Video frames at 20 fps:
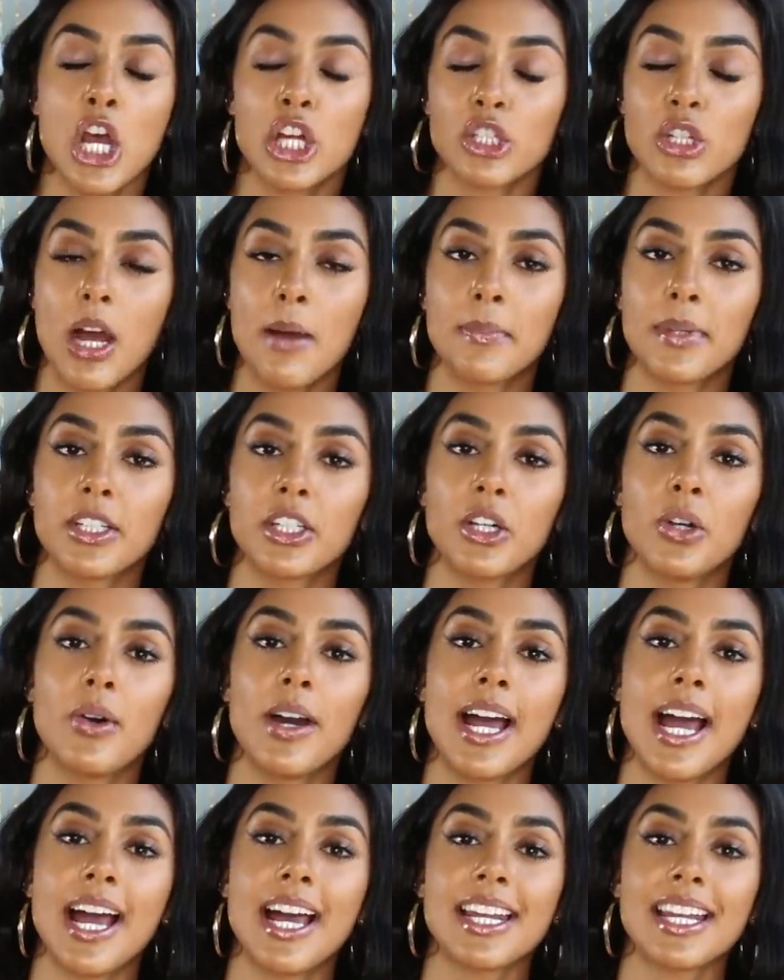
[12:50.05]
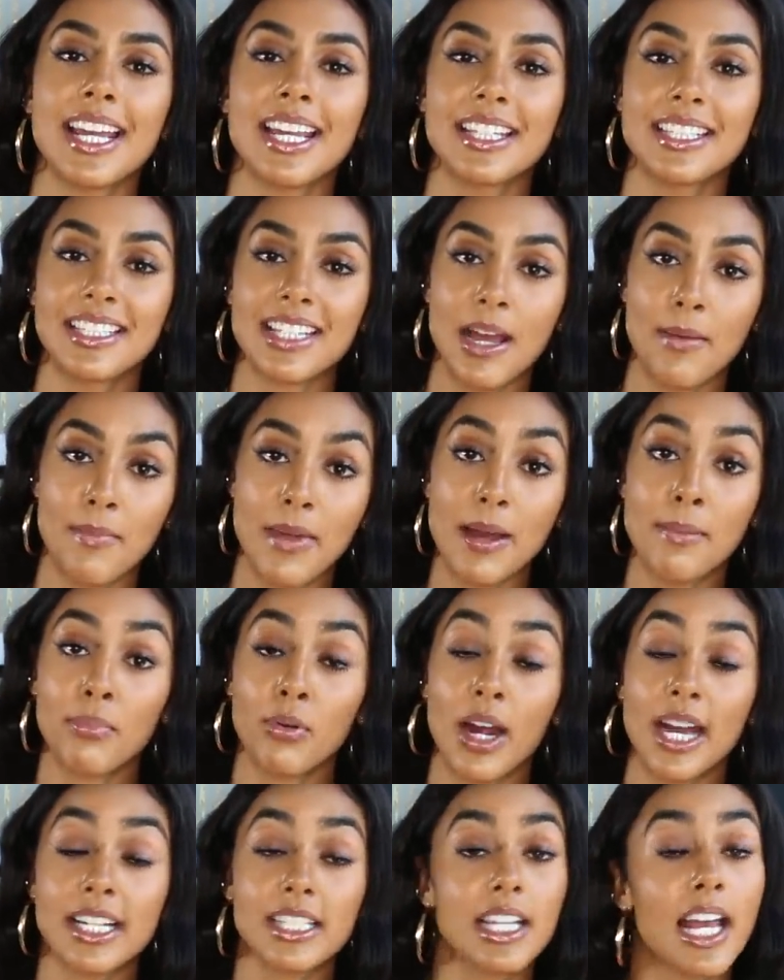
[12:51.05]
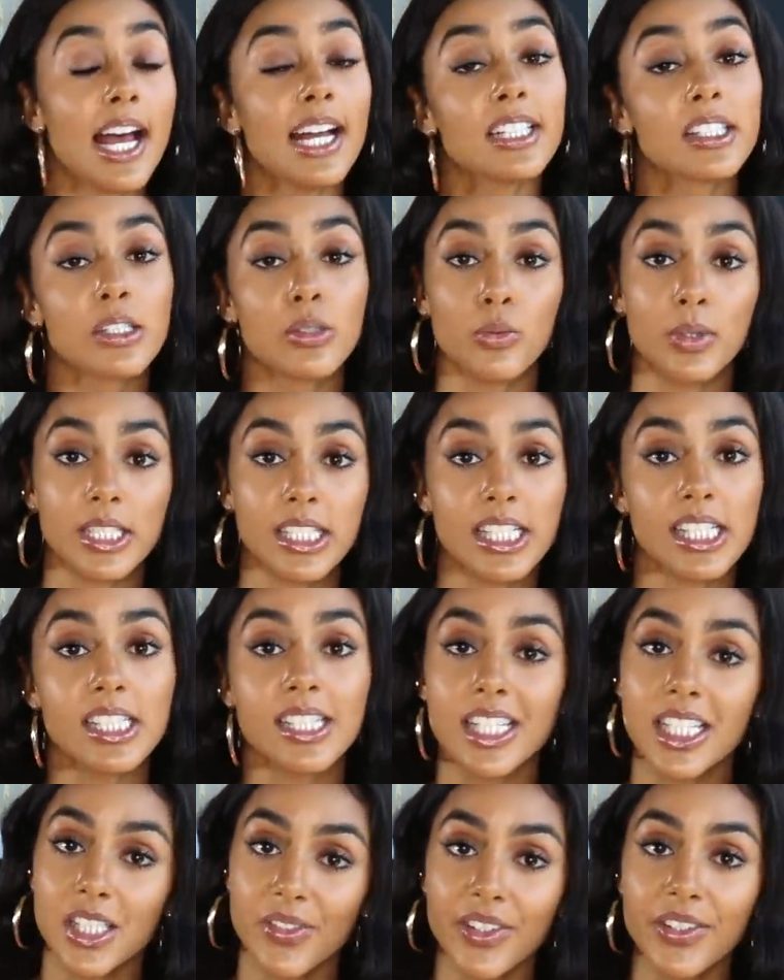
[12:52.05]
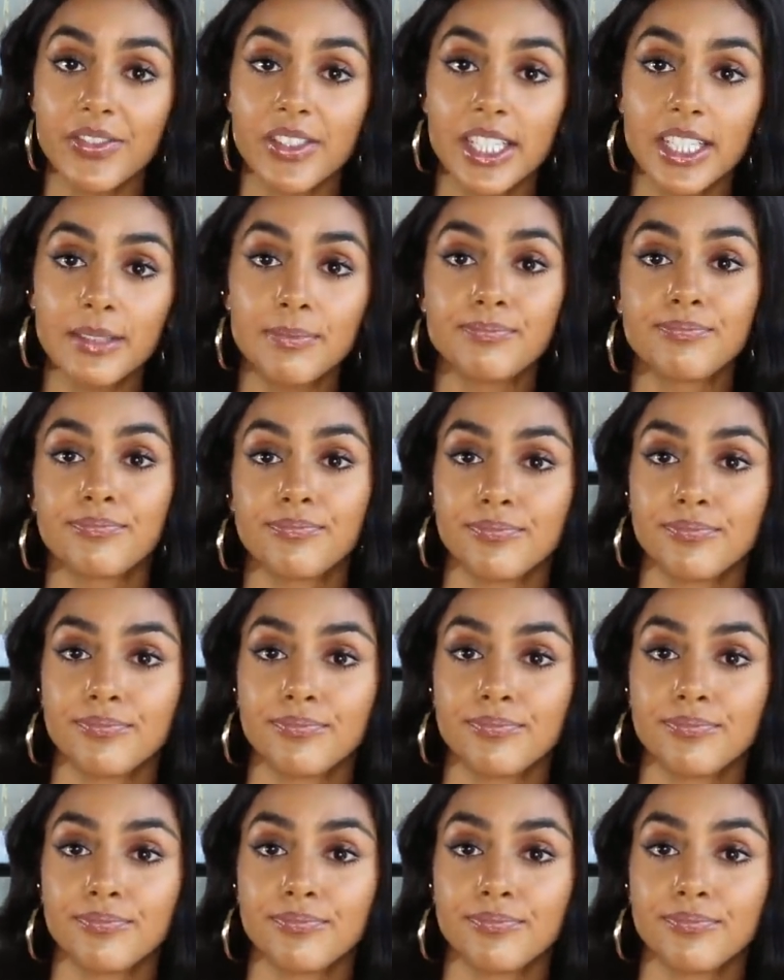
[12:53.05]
So I'm gonna go ahead and set my price at $26.50.